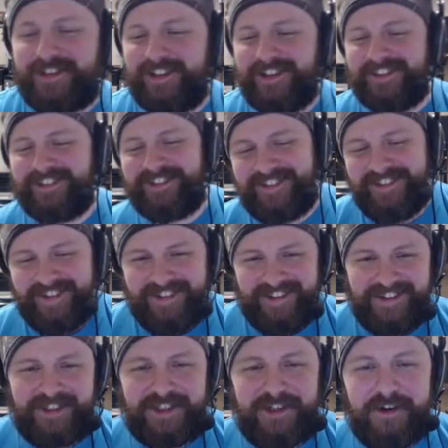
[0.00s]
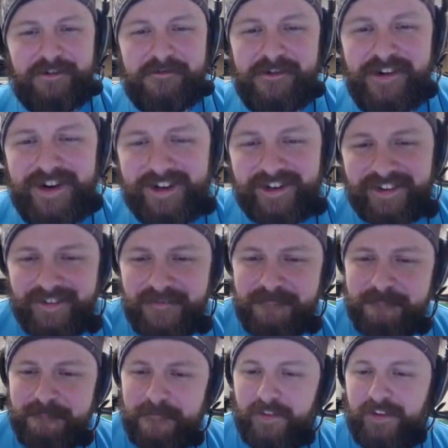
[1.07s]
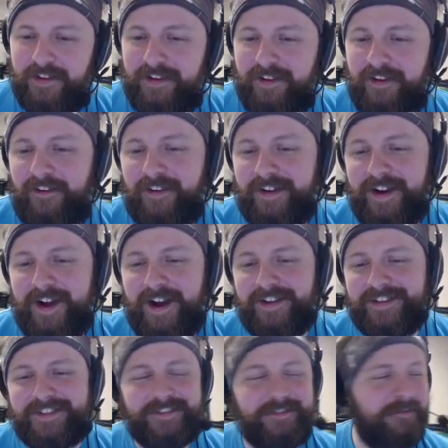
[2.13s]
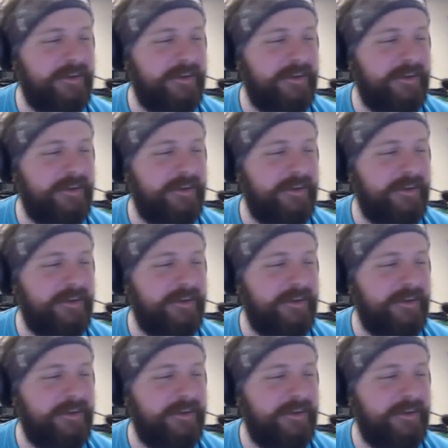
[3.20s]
things. Sweet. All right, guys.